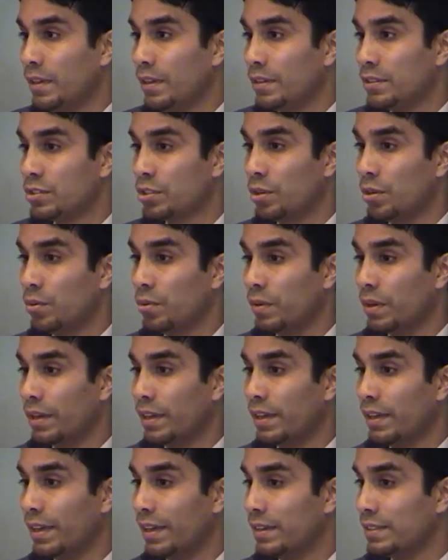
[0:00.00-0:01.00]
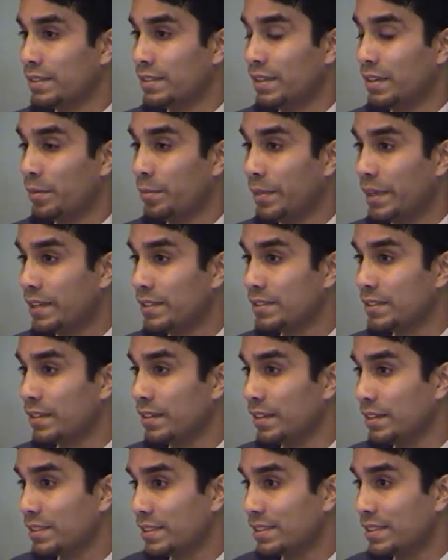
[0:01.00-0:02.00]
So isn't it
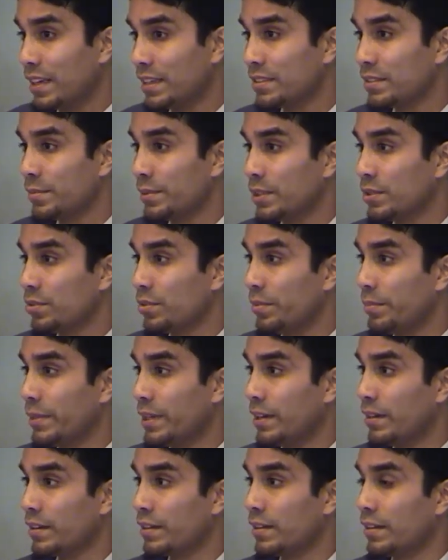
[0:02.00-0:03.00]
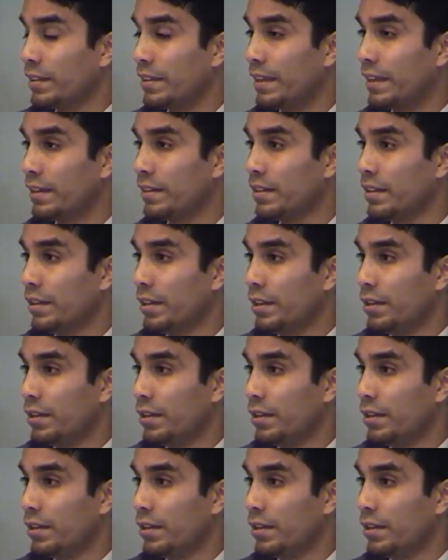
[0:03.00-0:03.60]
amazing? It's a testament to America that